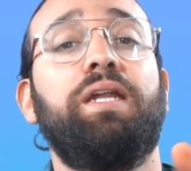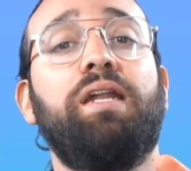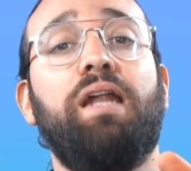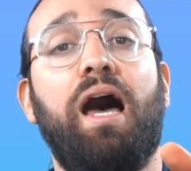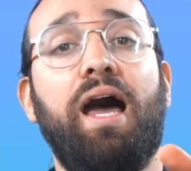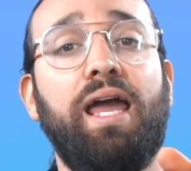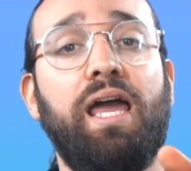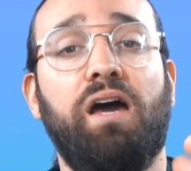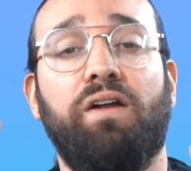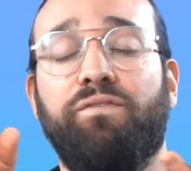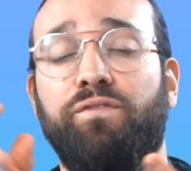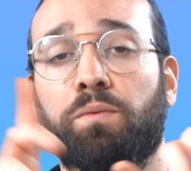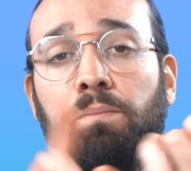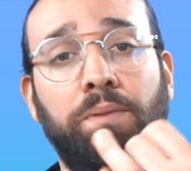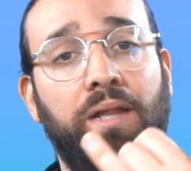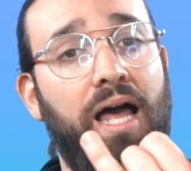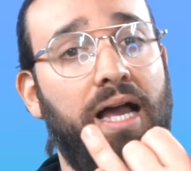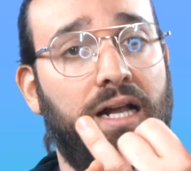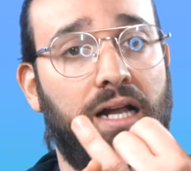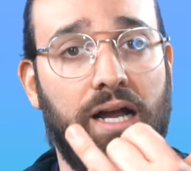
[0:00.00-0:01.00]
an eye out for
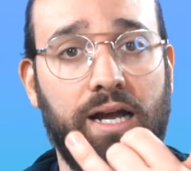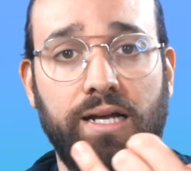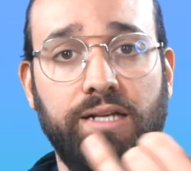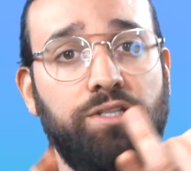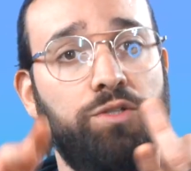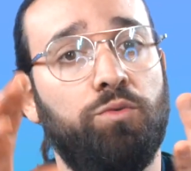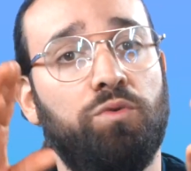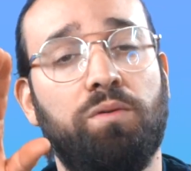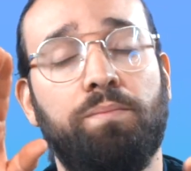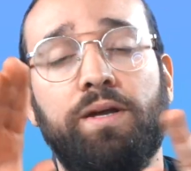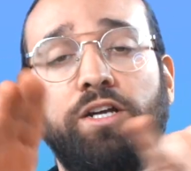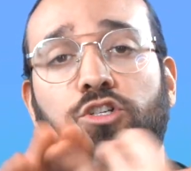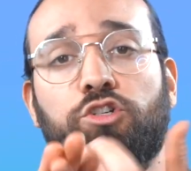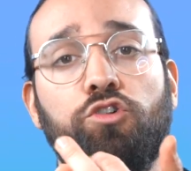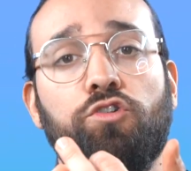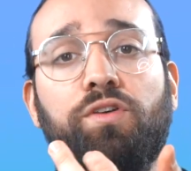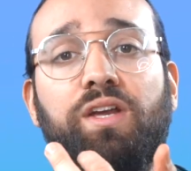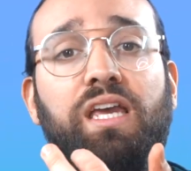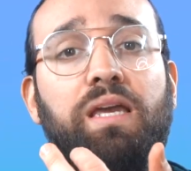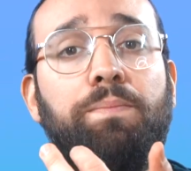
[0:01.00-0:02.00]
black ice. You want to make sure
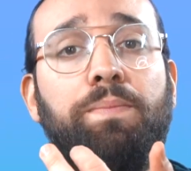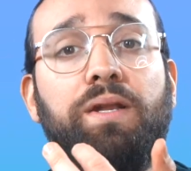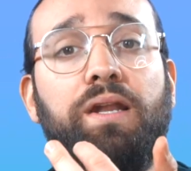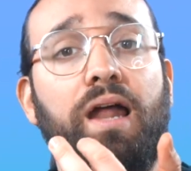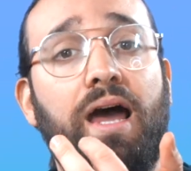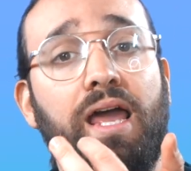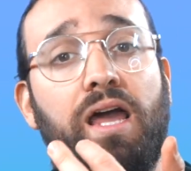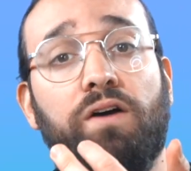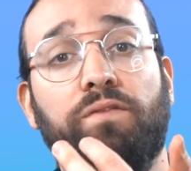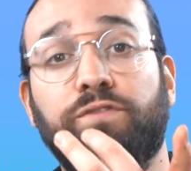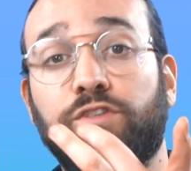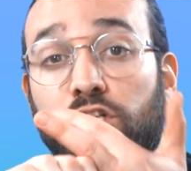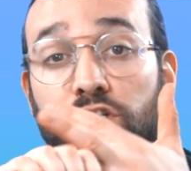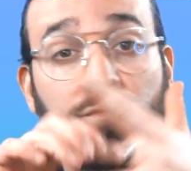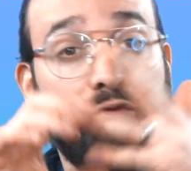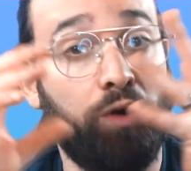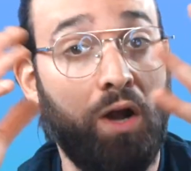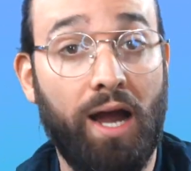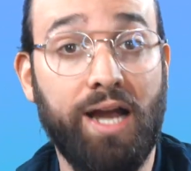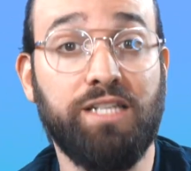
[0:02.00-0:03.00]
you're keeping an eye out just
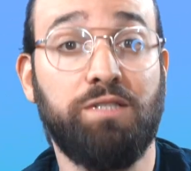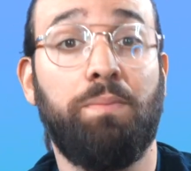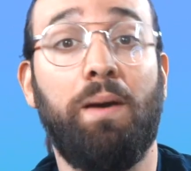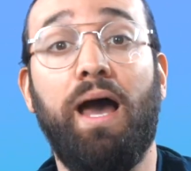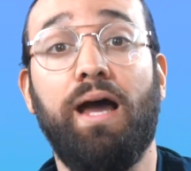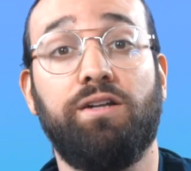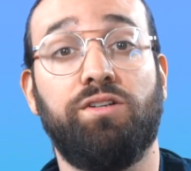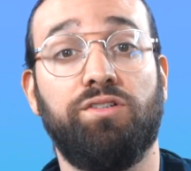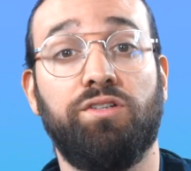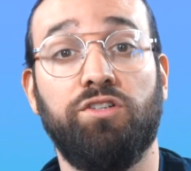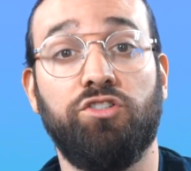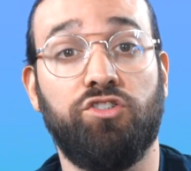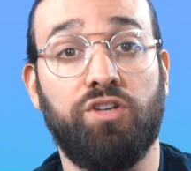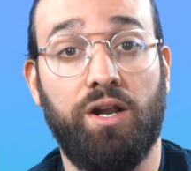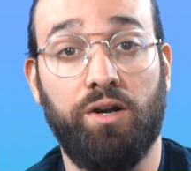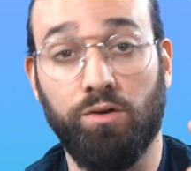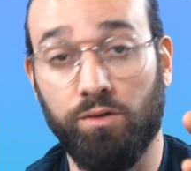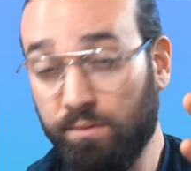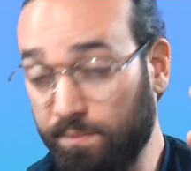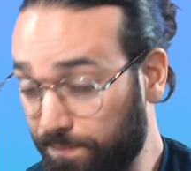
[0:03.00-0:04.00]
for ice patches in
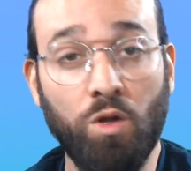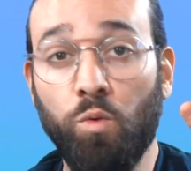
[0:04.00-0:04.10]
general.